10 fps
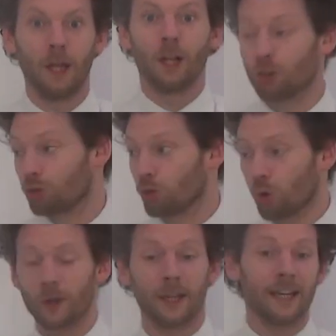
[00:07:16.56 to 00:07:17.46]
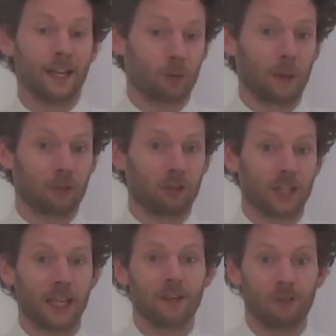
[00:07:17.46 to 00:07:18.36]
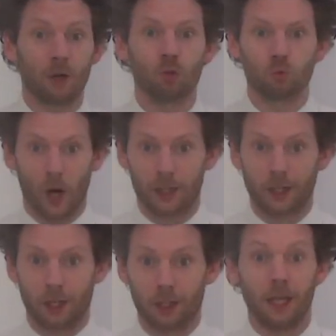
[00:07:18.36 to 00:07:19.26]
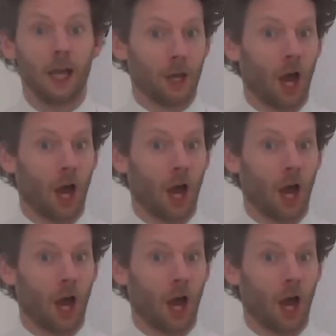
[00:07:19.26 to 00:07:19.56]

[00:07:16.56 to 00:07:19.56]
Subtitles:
The story is about to take a very radical and